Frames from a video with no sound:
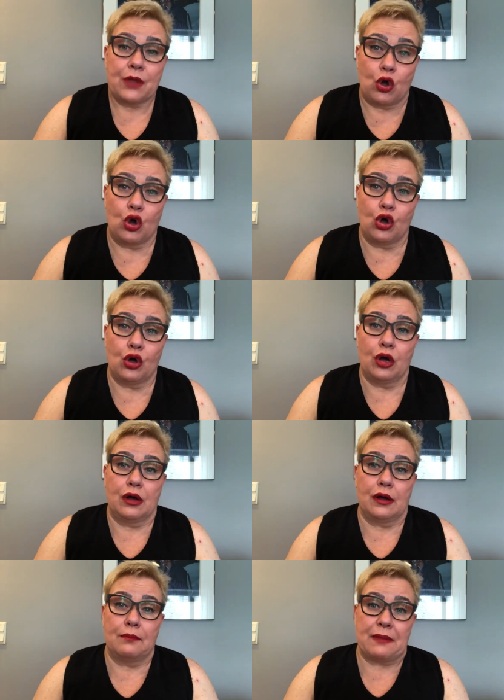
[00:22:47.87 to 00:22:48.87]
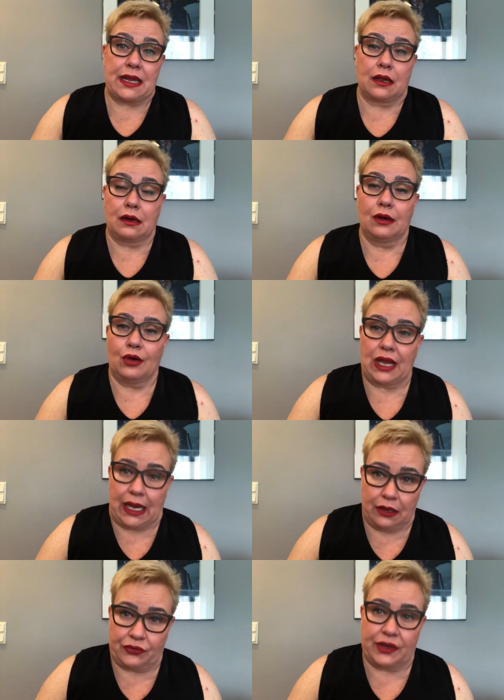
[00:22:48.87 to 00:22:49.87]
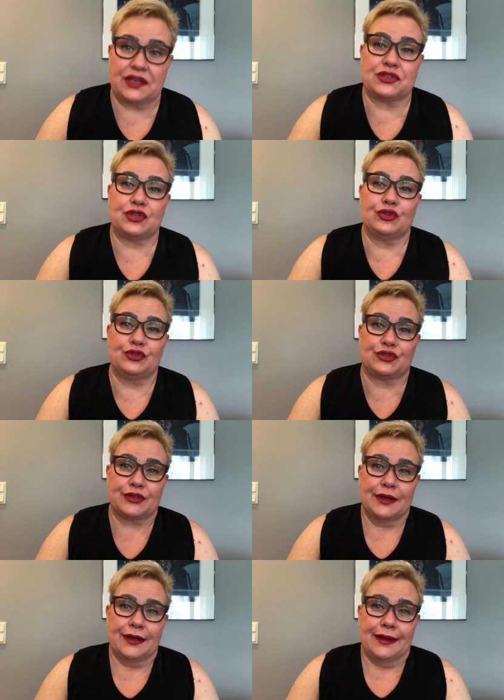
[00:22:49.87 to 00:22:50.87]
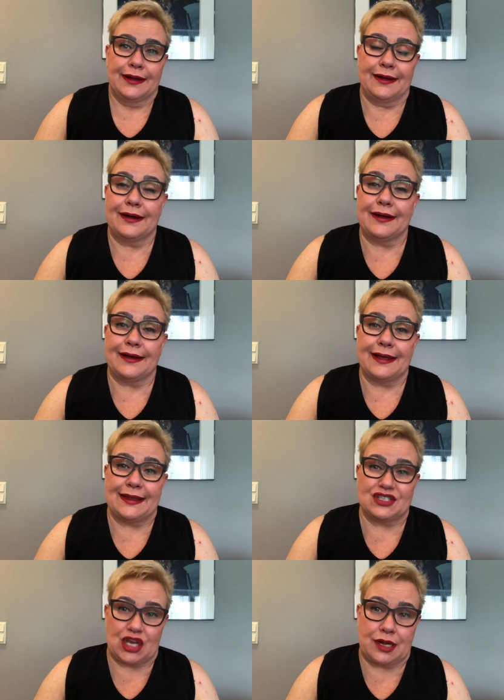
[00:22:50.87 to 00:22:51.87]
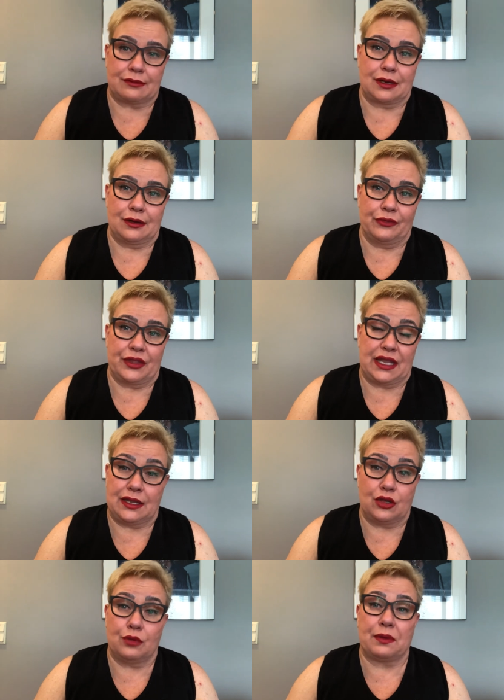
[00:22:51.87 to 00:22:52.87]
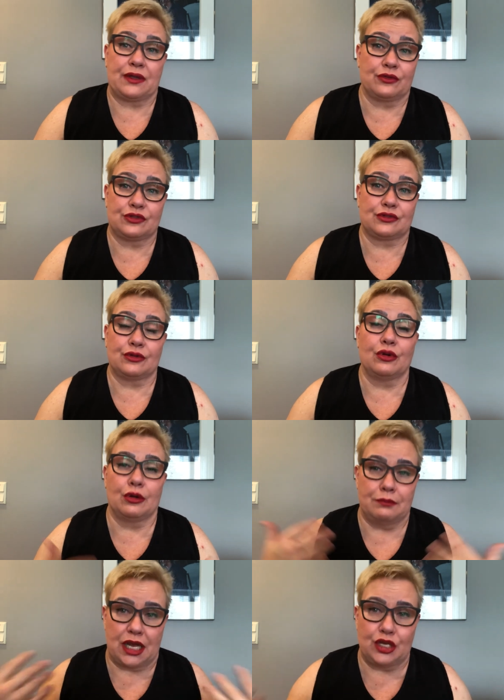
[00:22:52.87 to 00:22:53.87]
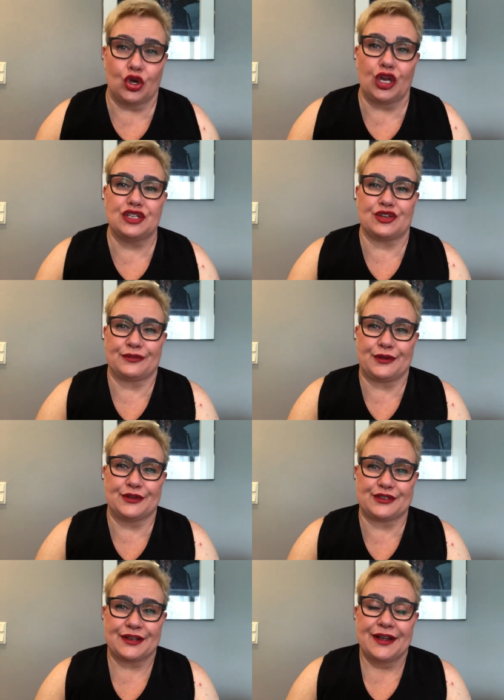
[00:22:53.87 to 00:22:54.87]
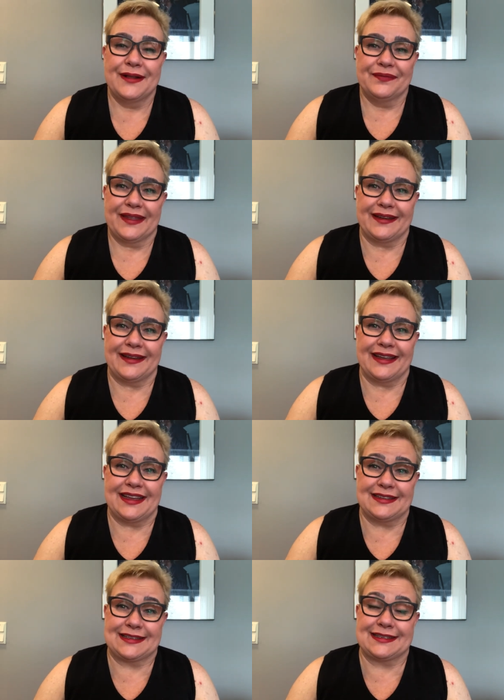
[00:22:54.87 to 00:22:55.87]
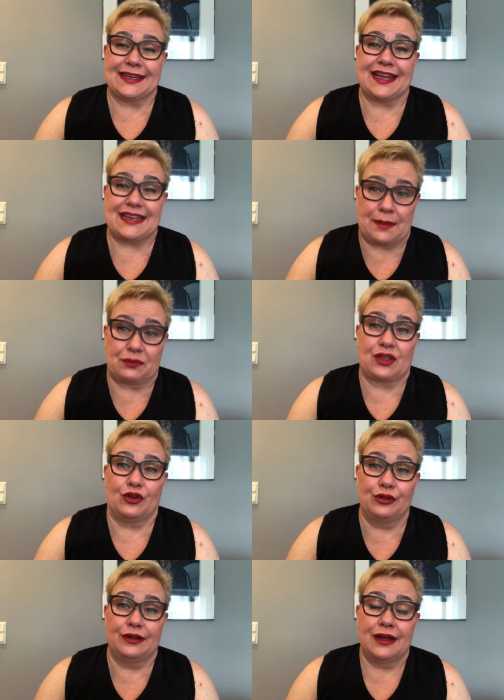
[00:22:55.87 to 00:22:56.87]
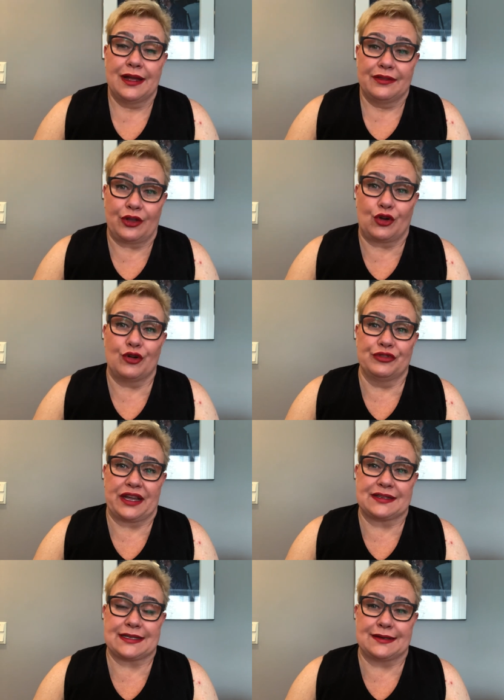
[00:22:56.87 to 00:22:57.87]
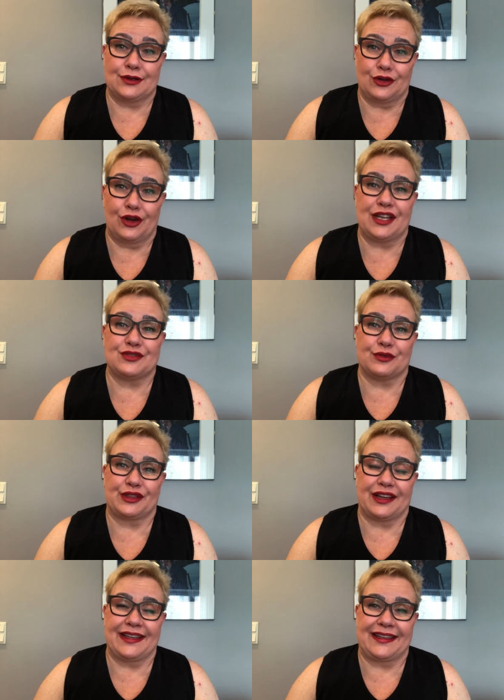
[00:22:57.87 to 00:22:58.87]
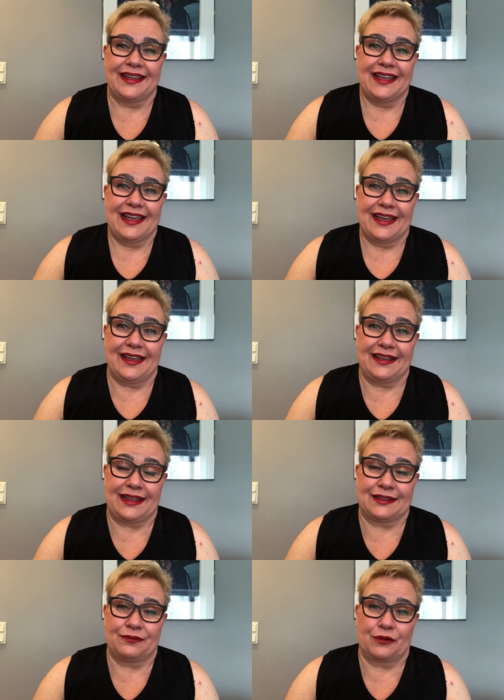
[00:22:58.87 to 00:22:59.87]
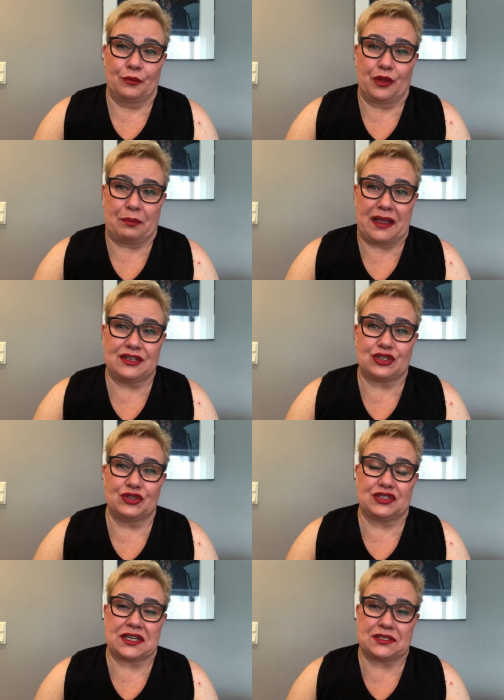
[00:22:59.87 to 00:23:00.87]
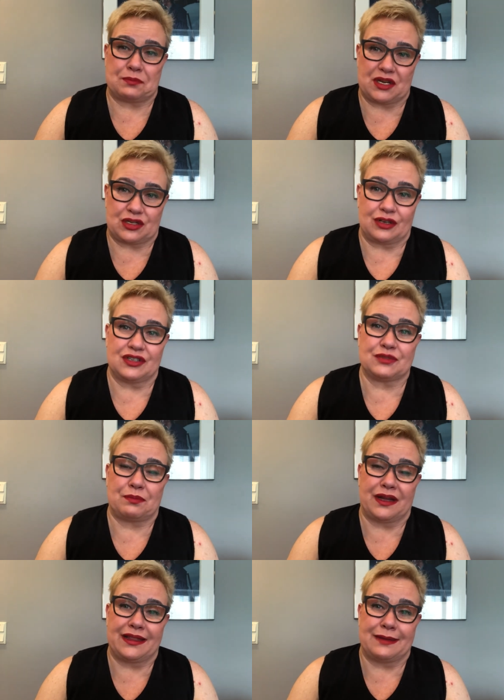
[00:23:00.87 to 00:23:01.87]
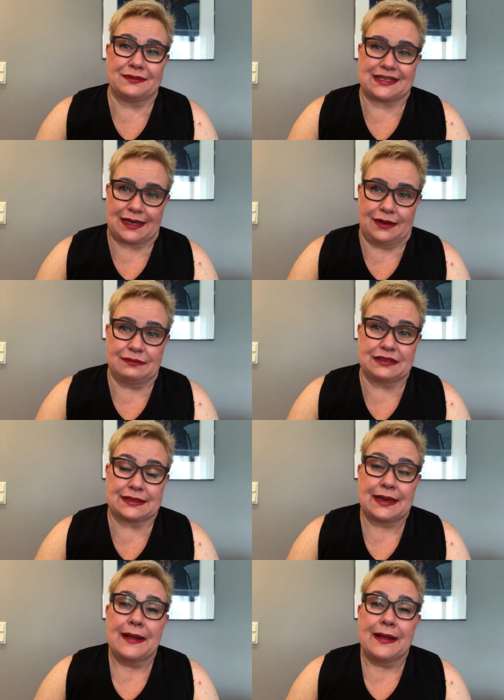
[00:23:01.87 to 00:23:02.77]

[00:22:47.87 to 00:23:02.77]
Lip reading: or medical or health issues in general on the EU, because all of my knowledge, of course, is depth on the contacts and knowledge what I get from the patients and specialists by themselves.